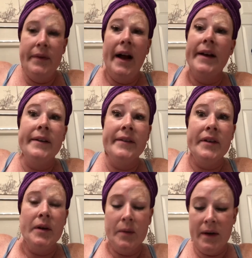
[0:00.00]
I don't even
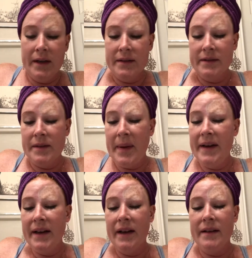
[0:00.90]
know what,
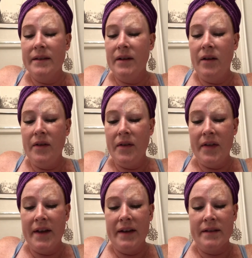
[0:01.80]
depending on all the
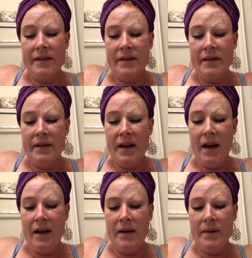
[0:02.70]
things,
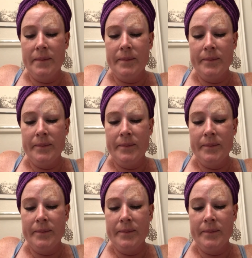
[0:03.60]
my